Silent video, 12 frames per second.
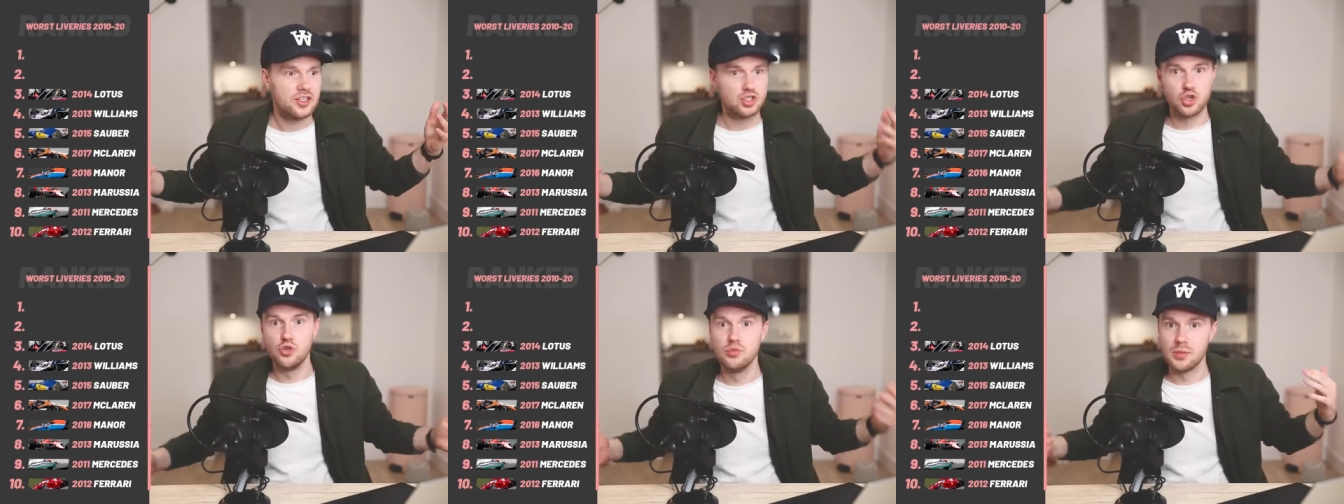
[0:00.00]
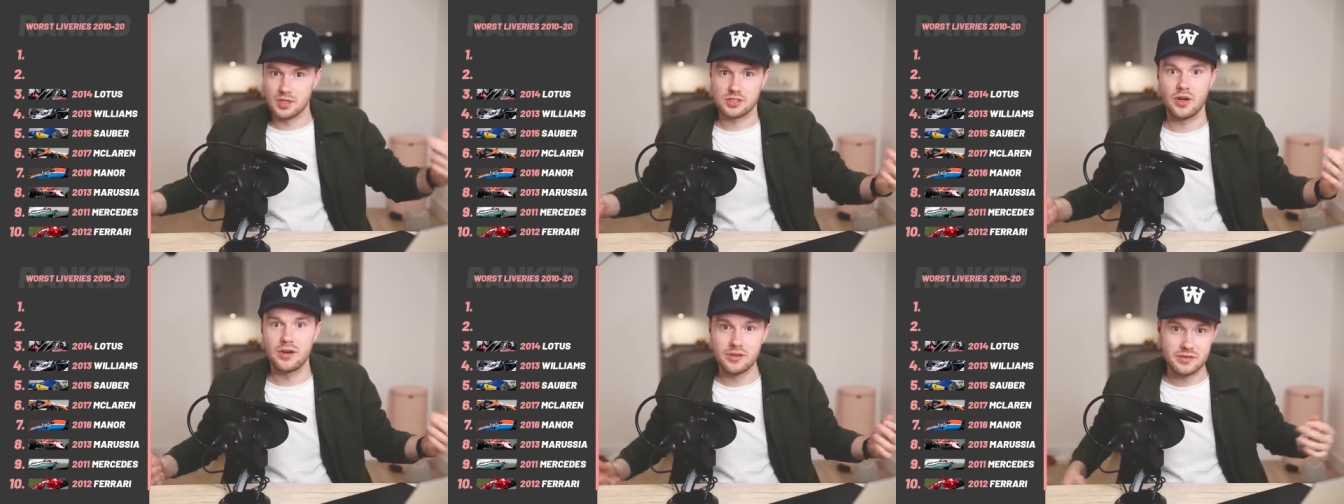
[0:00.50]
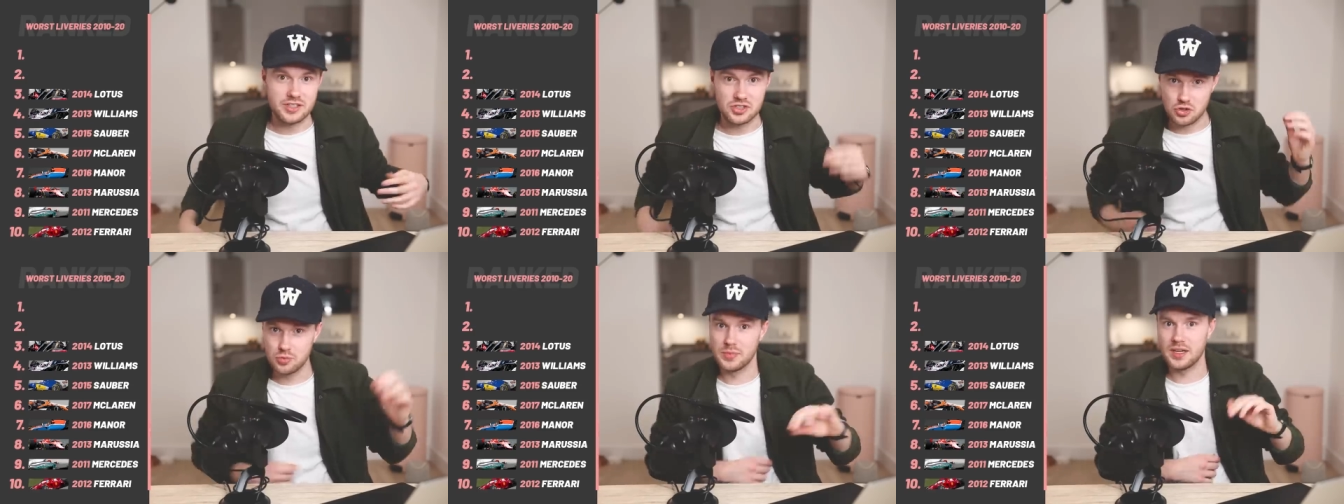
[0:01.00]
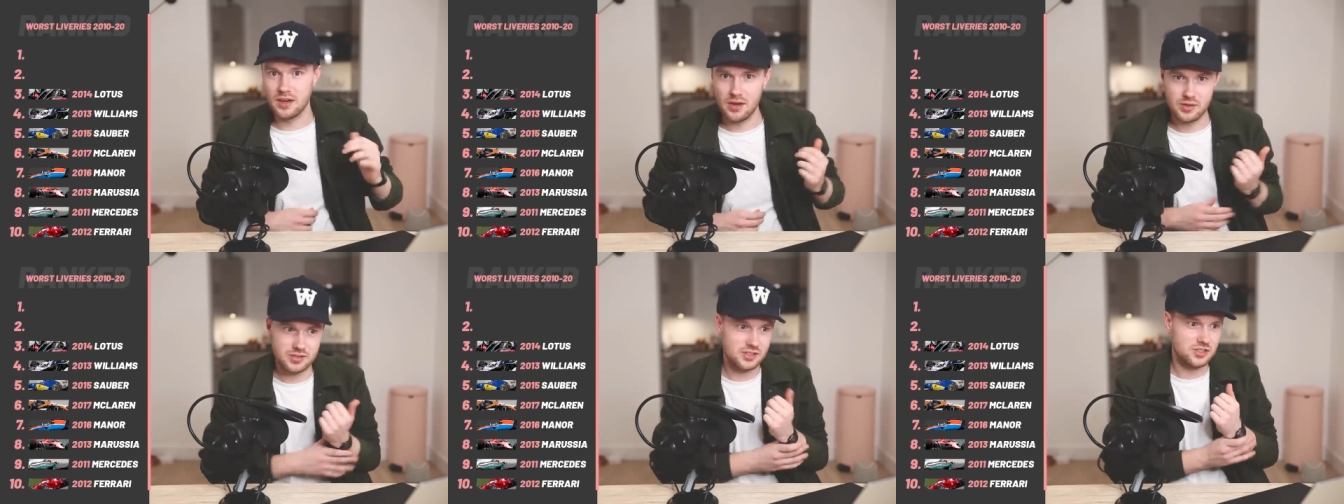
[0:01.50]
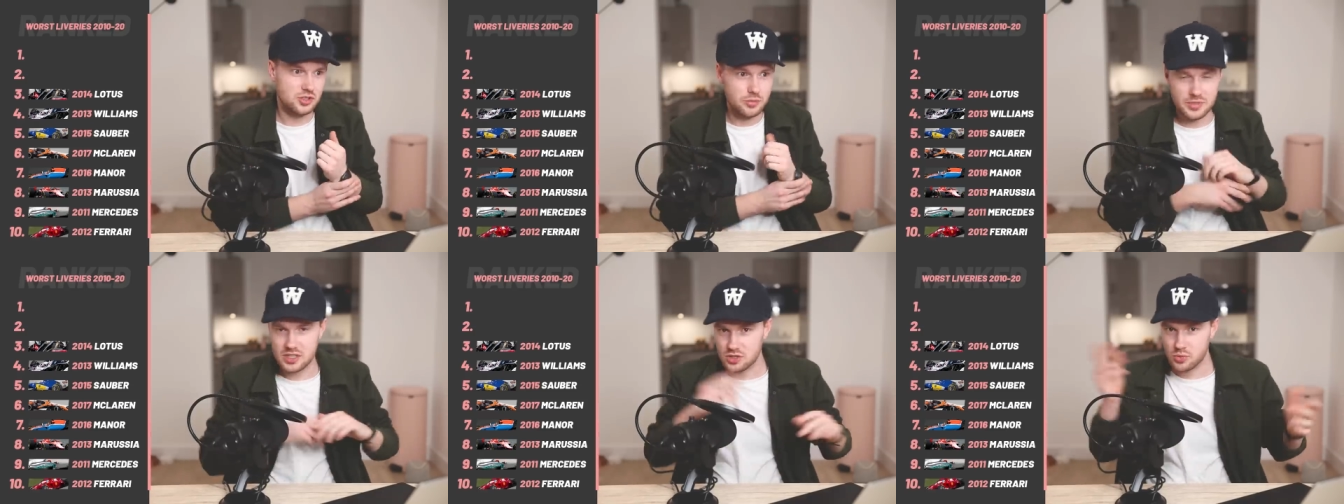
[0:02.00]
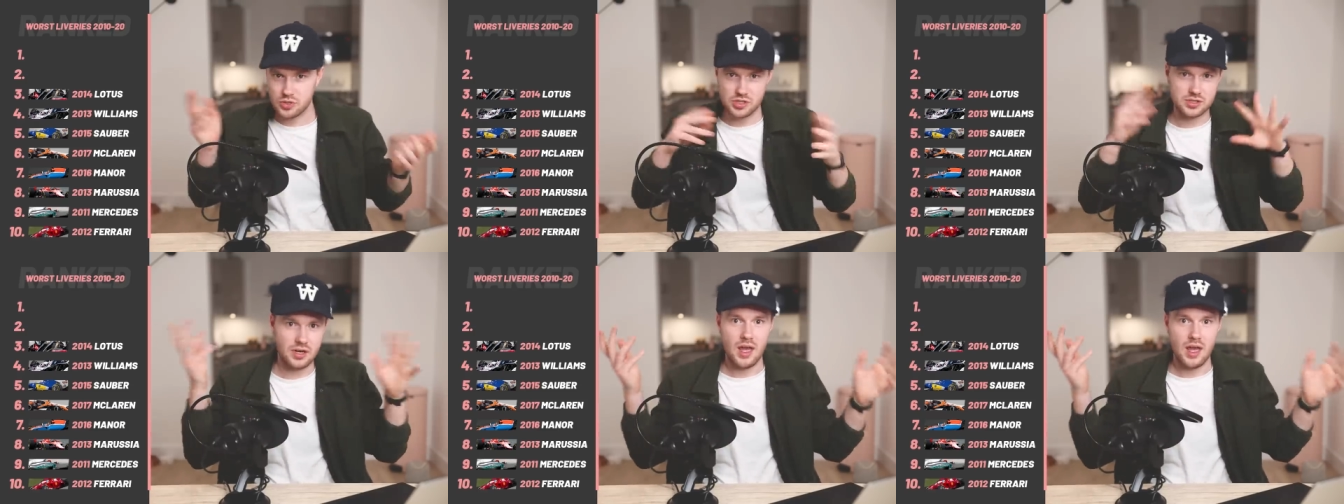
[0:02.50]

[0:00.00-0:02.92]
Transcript: There's too much going on. There's too many logos. There's too many swishes.